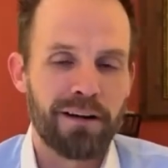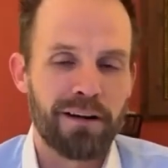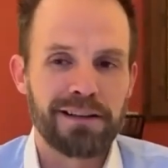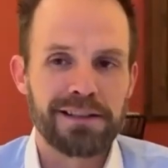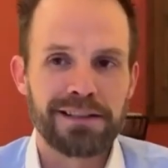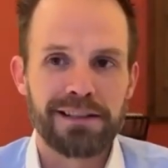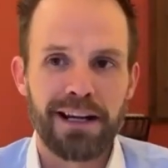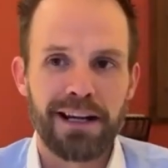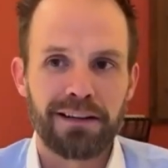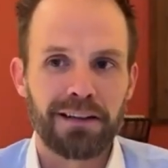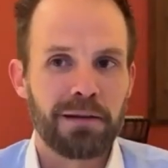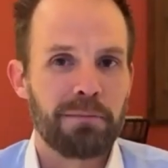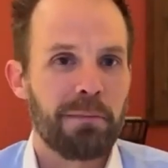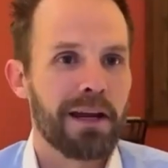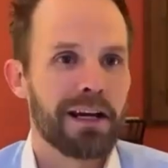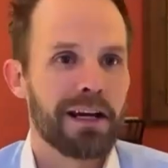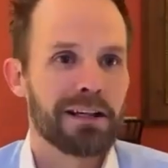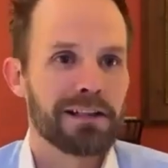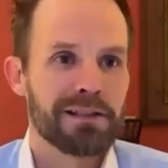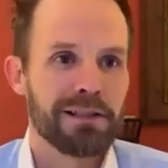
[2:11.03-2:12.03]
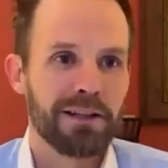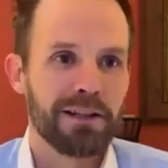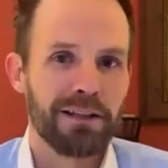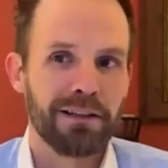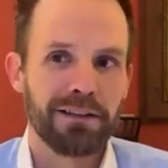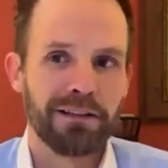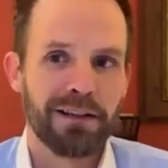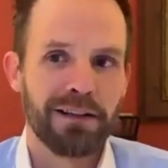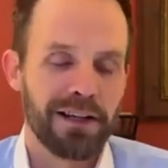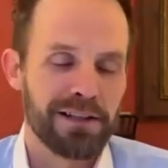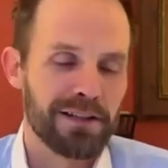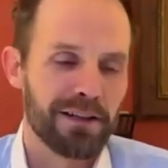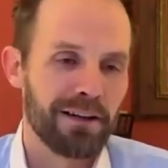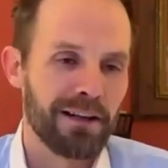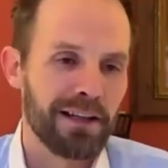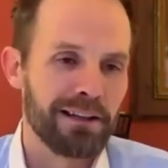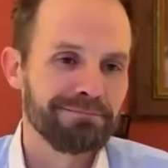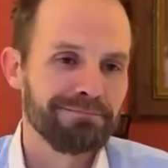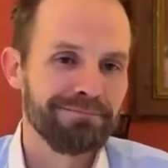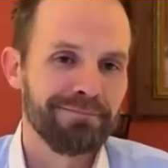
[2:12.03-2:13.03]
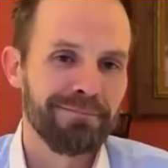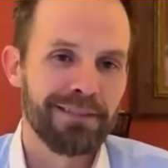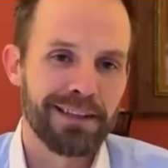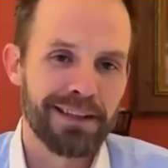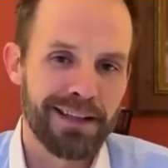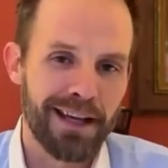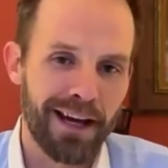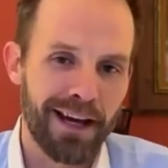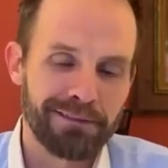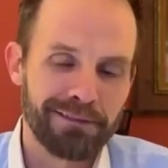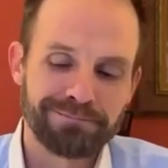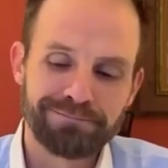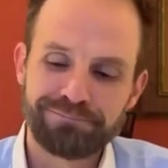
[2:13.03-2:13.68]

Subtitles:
doesn't actually make us your attorney yet.